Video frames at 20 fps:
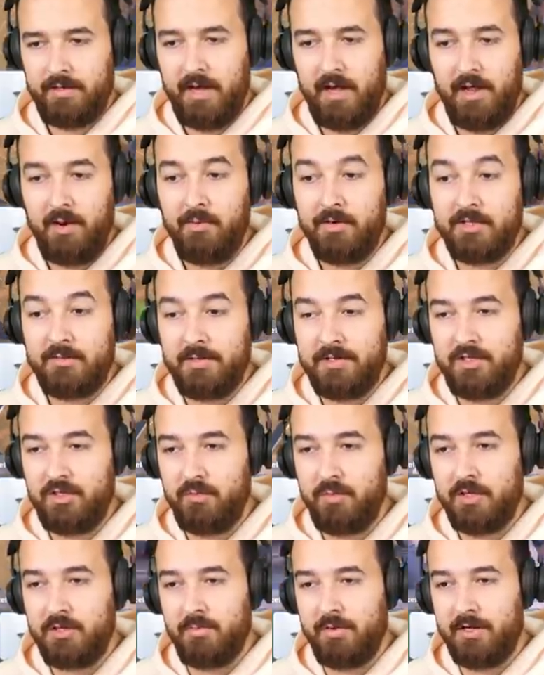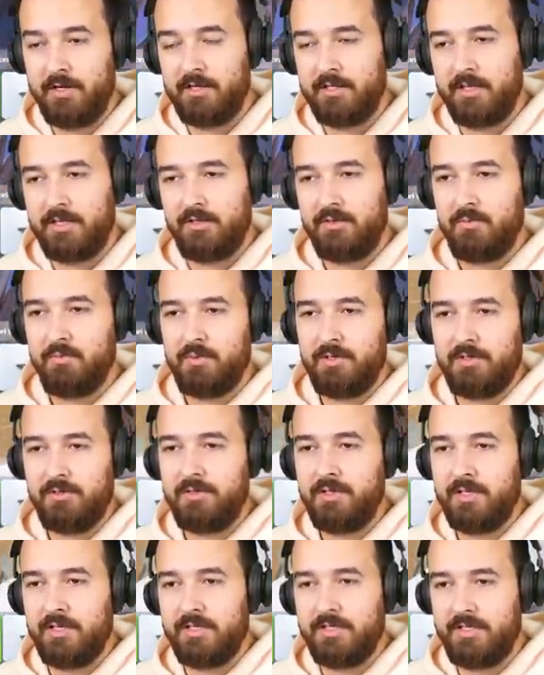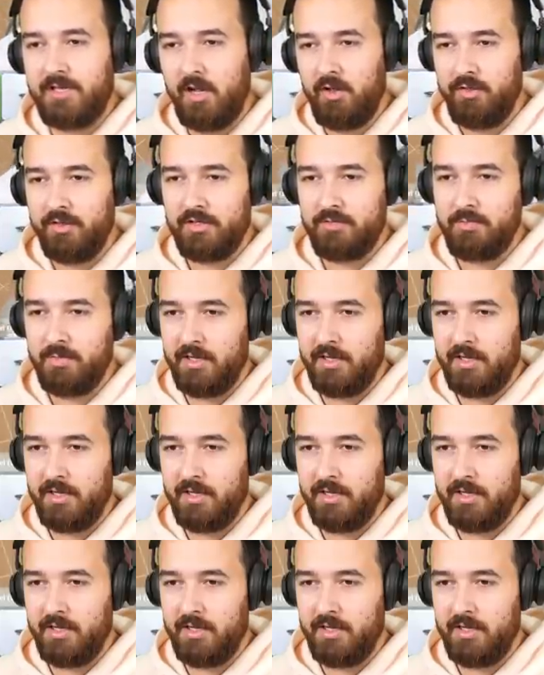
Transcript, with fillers: Now, I don't want to spend too much money because I do we do need to sell this